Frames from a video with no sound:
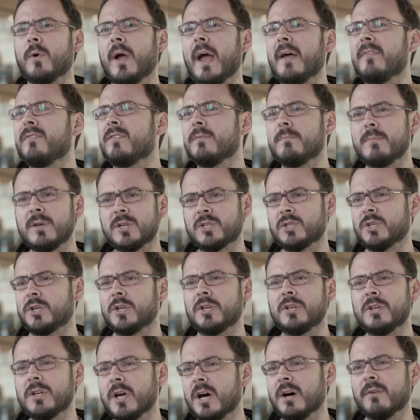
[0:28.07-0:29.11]
And the
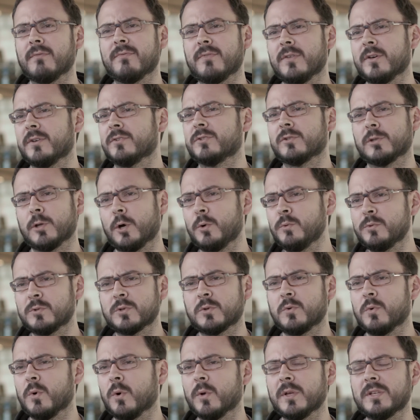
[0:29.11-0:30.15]
mission of the Sloan
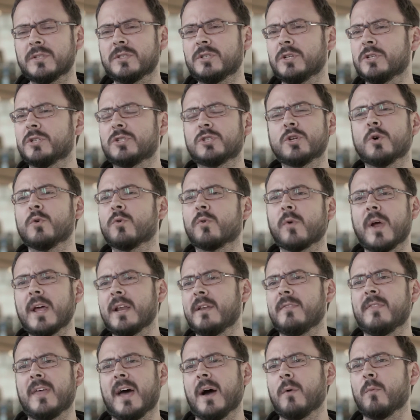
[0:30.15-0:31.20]
School is just so great
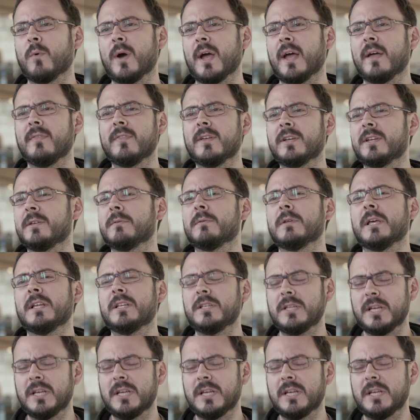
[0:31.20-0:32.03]
in that way, and that it, it,